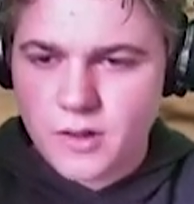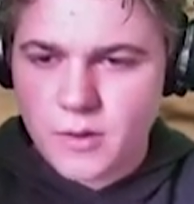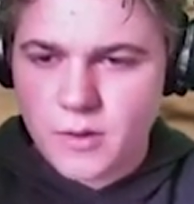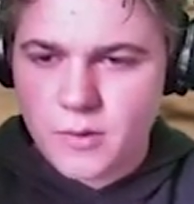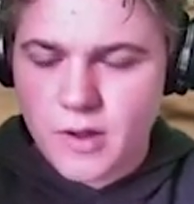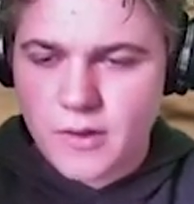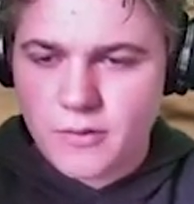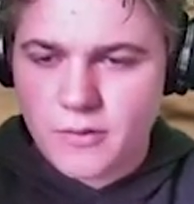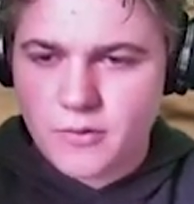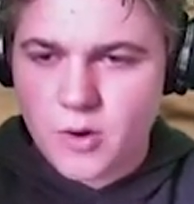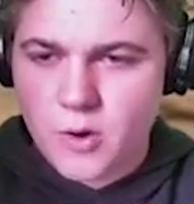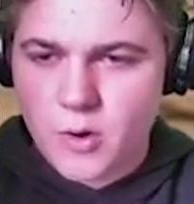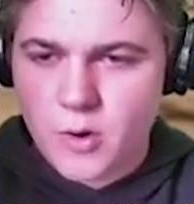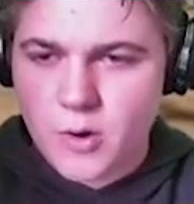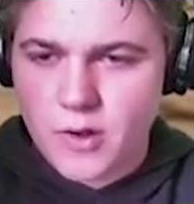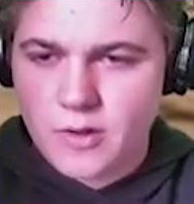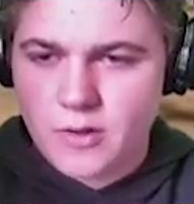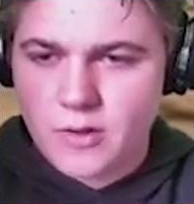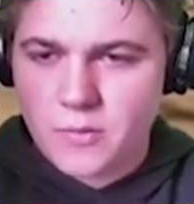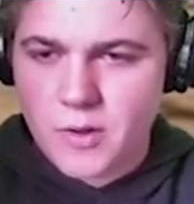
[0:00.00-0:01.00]
Then we have
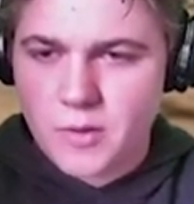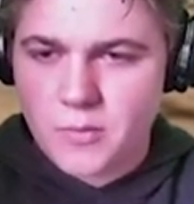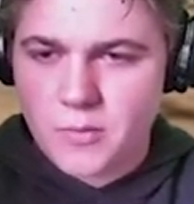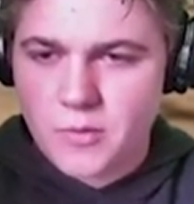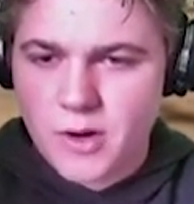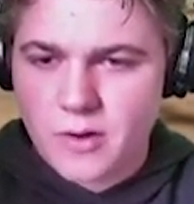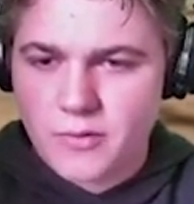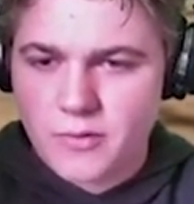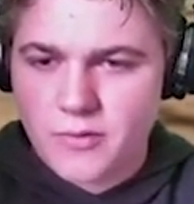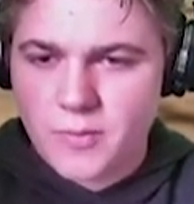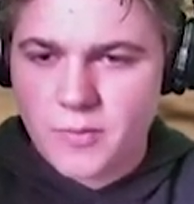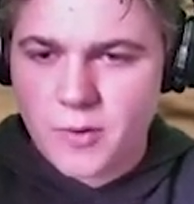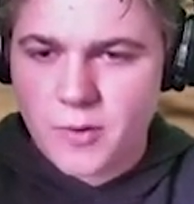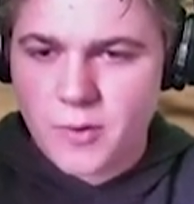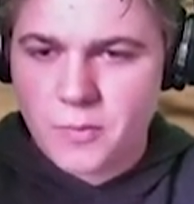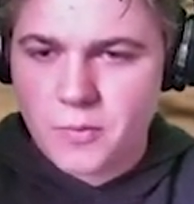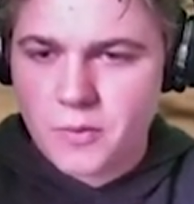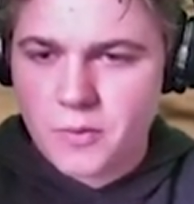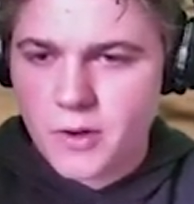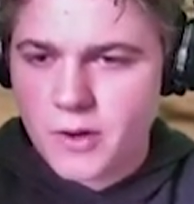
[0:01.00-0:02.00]
Koi's being brought in from
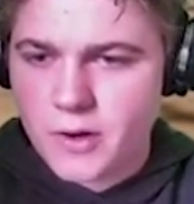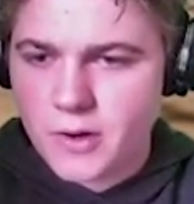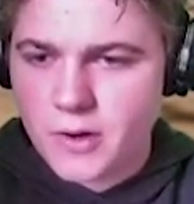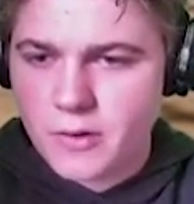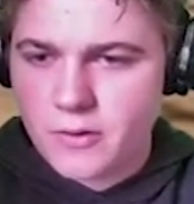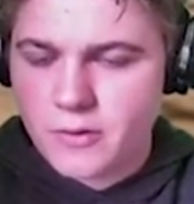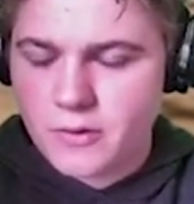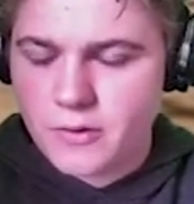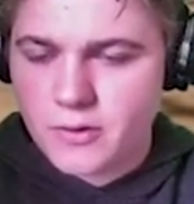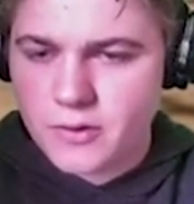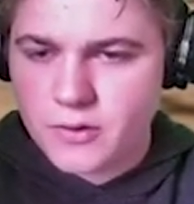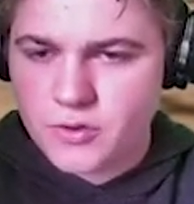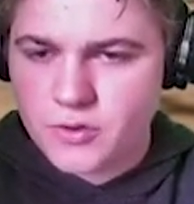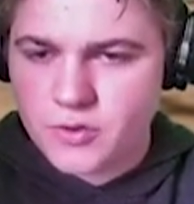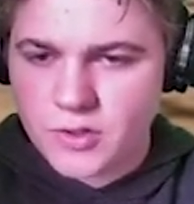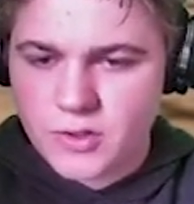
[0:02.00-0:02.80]
both players.